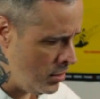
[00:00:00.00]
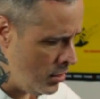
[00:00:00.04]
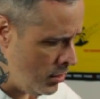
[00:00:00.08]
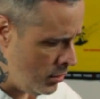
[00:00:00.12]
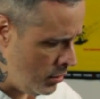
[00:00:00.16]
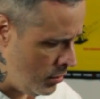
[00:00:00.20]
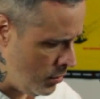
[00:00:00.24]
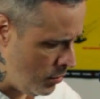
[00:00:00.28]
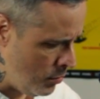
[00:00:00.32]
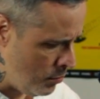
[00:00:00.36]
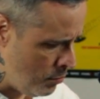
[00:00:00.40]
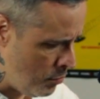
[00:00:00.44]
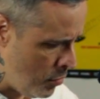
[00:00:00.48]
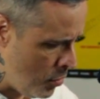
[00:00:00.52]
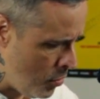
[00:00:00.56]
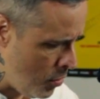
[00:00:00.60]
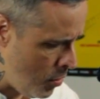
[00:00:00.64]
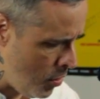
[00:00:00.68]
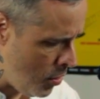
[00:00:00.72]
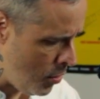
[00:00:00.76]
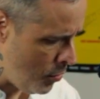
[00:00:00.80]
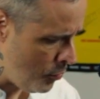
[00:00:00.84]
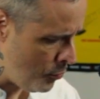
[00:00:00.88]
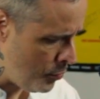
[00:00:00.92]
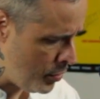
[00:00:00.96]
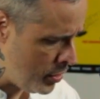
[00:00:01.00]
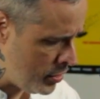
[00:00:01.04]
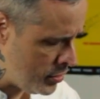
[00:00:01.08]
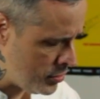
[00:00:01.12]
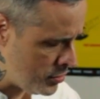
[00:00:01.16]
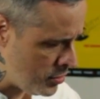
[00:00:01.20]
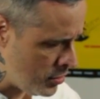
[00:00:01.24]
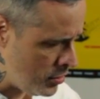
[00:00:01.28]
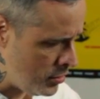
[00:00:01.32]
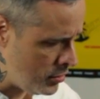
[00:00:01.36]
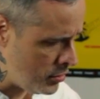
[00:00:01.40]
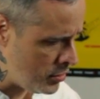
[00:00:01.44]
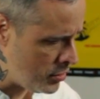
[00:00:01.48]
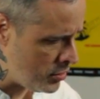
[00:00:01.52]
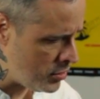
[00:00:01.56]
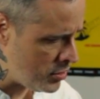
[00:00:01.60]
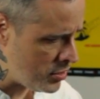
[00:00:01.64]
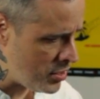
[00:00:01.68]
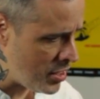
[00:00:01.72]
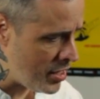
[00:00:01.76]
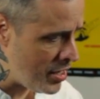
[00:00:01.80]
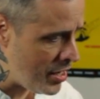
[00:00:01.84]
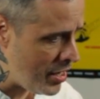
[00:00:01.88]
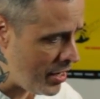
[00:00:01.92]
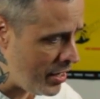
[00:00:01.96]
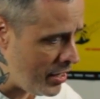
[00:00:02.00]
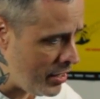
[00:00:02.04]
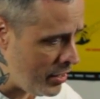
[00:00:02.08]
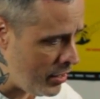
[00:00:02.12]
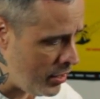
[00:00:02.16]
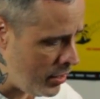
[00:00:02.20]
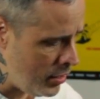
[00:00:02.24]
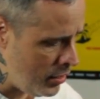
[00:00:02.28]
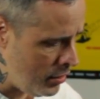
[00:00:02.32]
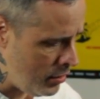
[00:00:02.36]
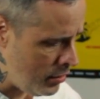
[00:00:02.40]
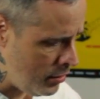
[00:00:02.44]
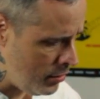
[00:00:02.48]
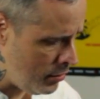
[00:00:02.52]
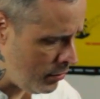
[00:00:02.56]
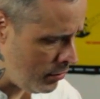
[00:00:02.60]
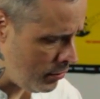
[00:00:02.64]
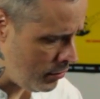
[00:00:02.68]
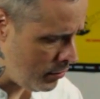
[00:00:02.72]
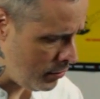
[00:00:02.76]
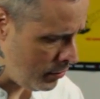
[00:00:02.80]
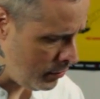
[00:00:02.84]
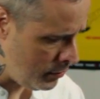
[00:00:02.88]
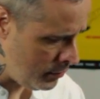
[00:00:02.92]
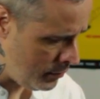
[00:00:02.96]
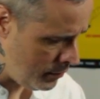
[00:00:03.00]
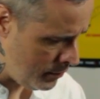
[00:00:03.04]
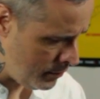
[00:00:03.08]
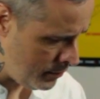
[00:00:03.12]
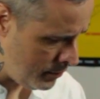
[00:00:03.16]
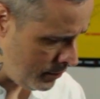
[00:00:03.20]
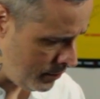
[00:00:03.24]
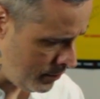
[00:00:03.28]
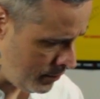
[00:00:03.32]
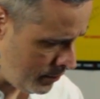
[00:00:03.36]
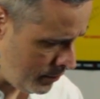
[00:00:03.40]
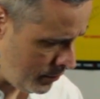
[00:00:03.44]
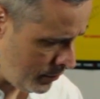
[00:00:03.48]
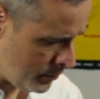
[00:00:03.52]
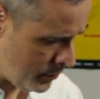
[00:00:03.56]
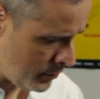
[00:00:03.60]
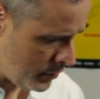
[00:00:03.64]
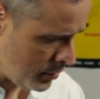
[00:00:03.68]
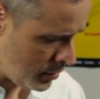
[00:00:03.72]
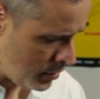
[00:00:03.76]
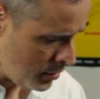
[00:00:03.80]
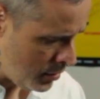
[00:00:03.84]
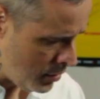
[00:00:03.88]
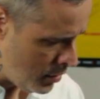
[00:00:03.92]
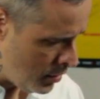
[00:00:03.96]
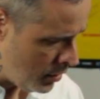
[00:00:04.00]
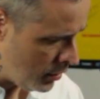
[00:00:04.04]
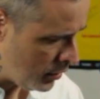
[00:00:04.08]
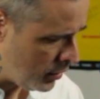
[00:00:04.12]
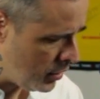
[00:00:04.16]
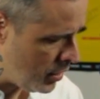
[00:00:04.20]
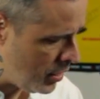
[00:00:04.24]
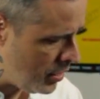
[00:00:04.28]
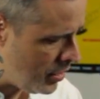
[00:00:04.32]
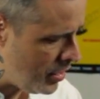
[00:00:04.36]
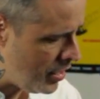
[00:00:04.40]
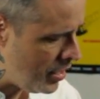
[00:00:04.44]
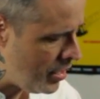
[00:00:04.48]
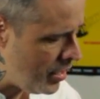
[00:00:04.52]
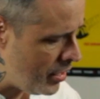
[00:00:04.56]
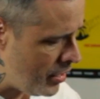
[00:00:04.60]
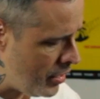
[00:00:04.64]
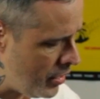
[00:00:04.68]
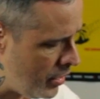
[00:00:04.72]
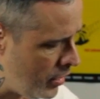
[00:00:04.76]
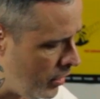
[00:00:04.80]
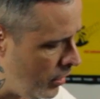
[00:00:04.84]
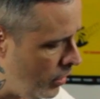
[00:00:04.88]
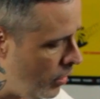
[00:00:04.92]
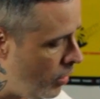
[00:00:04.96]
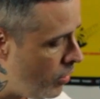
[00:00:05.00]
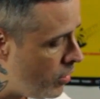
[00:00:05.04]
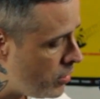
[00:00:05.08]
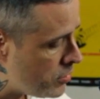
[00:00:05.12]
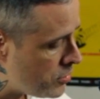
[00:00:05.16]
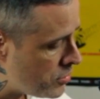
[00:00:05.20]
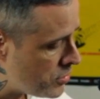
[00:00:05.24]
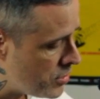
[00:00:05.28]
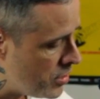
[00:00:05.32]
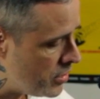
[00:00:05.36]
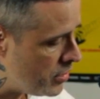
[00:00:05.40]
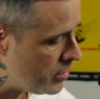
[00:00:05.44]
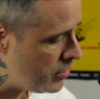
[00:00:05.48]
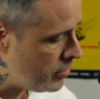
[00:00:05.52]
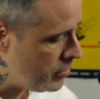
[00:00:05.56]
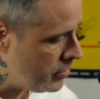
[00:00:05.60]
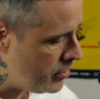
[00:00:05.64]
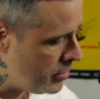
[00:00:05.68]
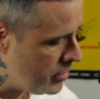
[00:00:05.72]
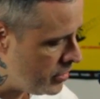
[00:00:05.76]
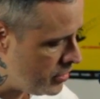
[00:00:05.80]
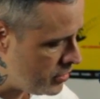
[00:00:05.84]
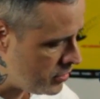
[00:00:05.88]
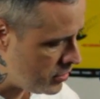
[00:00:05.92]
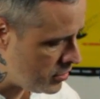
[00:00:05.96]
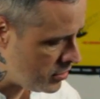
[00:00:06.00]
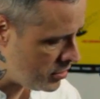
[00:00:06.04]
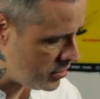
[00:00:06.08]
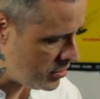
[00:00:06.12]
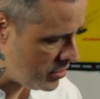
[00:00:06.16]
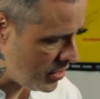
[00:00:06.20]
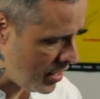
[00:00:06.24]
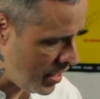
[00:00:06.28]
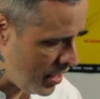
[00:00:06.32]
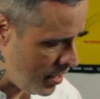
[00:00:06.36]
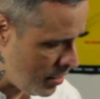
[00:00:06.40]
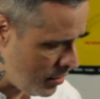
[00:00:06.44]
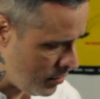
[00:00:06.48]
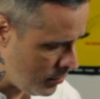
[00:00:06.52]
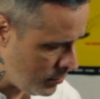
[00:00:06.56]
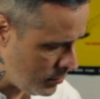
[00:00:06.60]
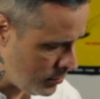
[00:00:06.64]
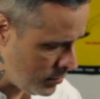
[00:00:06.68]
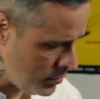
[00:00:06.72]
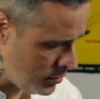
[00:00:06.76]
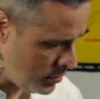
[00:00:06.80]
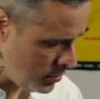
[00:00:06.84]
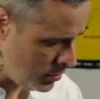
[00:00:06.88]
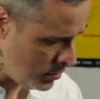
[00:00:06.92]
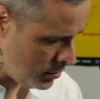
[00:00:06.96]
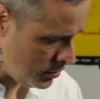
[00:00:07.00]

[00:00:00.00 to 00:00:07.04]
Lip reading: No more reason to stay here, getting lost in this sound.